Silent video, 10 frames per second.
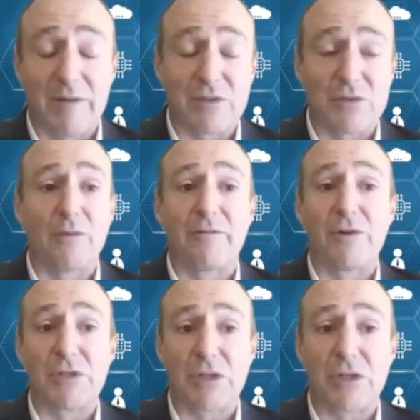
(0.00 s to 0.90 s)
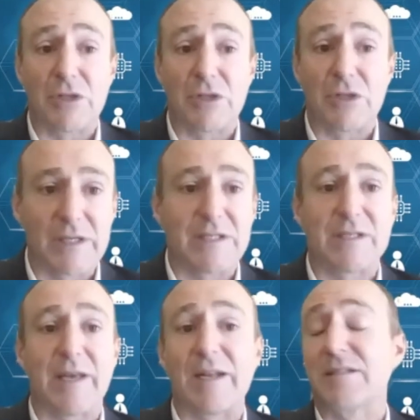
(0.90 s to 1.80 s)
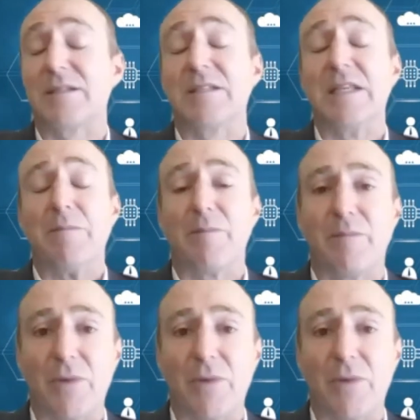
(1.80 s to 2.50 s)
covers all the vertical markets and has a deep